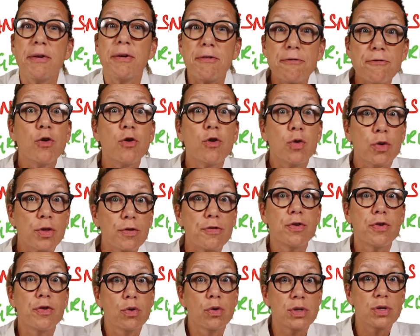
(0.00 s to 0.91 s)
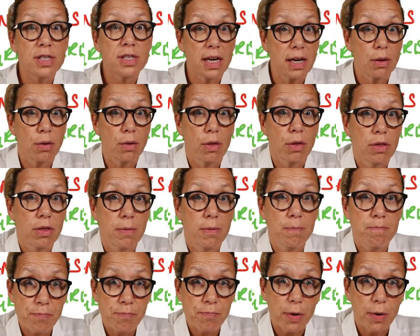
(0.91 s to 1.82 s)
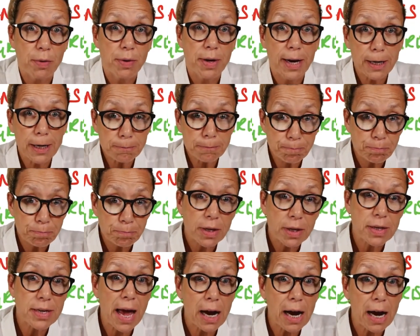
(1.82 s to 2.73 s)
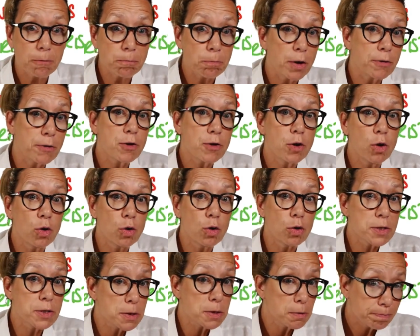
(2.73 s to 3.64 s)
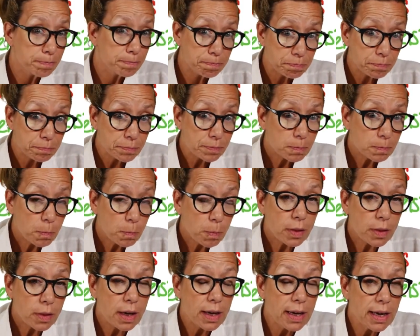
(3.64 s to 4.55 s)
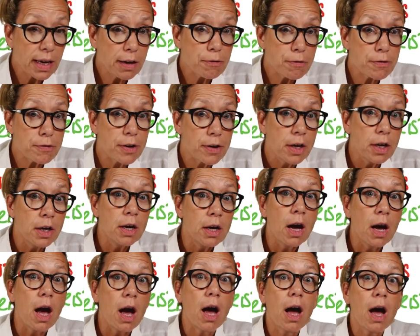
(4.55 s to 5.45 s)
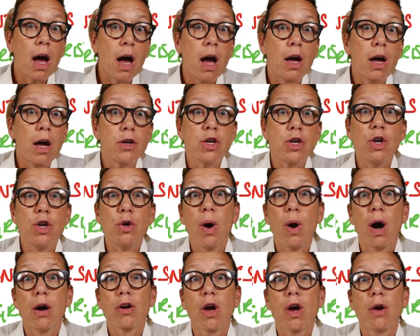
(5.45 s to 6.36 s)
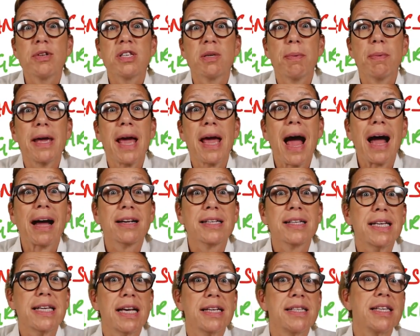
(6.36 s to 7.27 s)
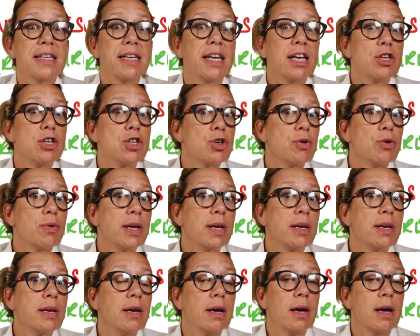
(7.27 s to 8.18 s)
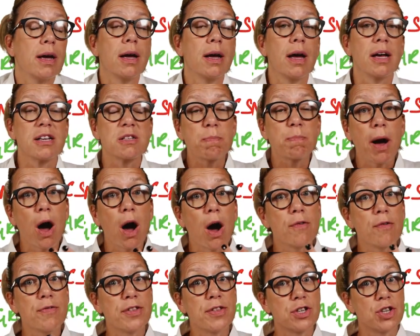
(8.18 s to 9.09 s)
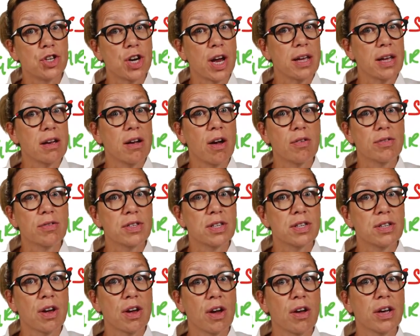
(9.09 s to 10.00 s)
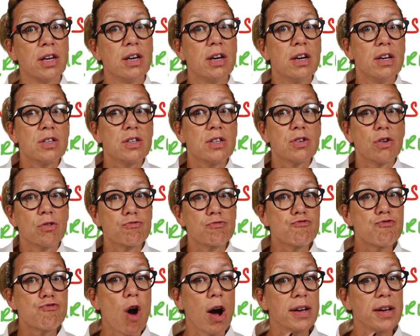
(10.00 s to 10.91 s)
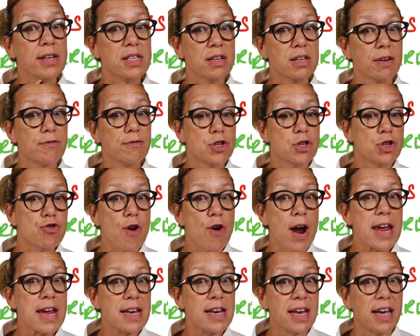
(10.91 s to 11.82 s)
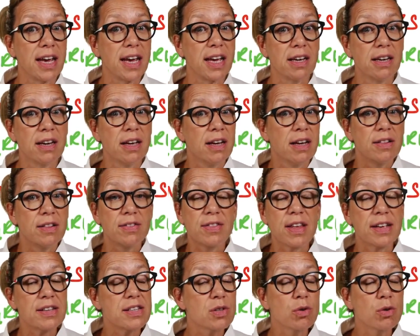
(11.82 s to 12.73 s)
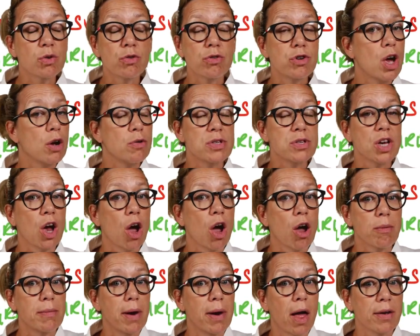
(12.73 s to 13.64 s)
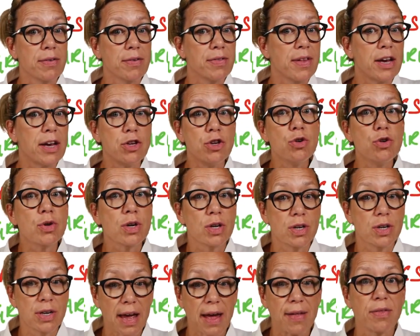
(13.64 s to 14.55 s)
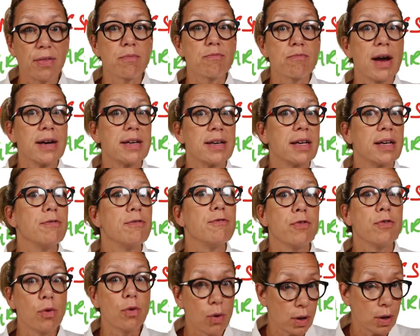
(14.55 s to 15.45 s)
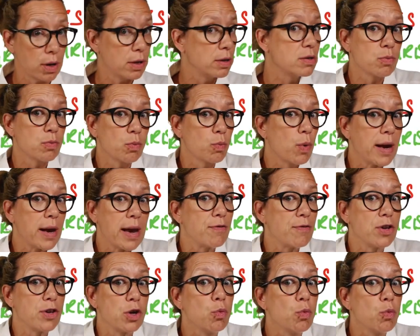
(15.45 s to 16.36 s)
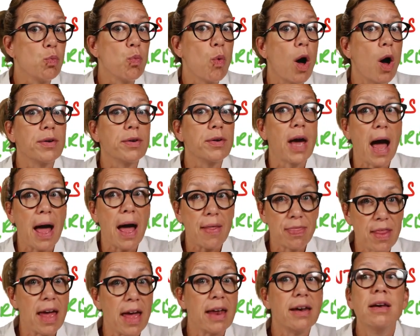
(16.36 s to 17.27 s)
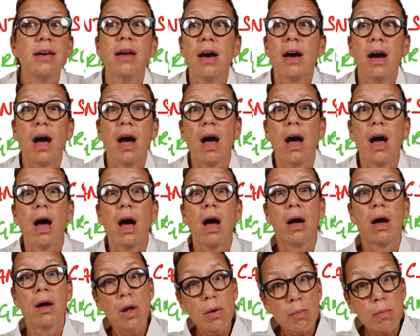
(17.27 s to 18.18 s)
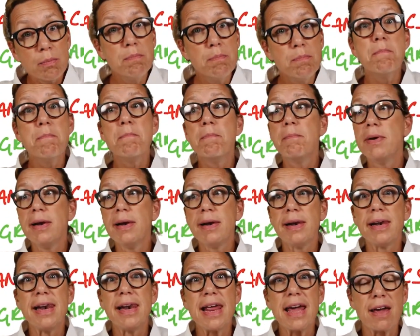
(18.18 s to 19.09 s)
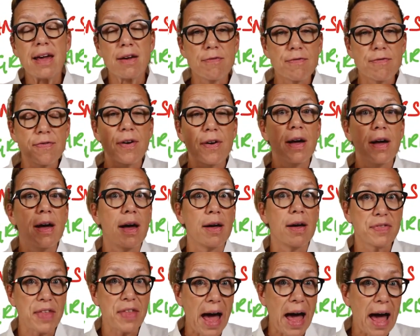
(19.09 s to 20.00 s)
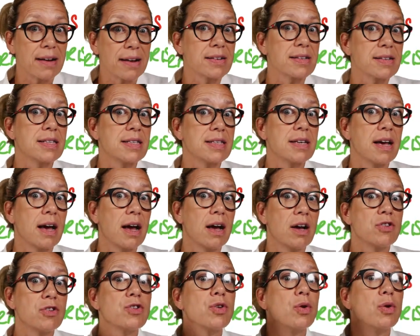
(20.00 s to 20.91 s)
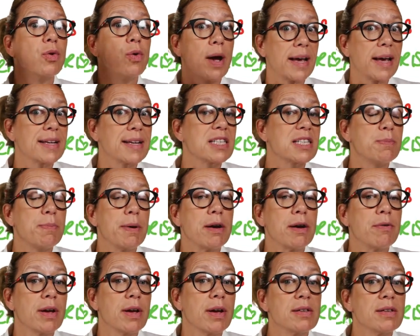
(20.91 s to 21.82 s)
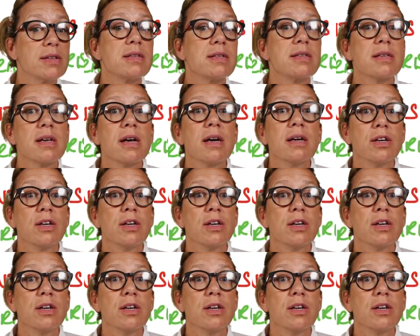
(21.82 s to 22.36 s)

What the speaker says: before the 14th. Okay, now of course, if you are going to be accessing it during as part of the Jane Considine sort of Right Stuff training, there's sort of no timeline. Then you can get them ready for as whenever you want, and then live that tour experience,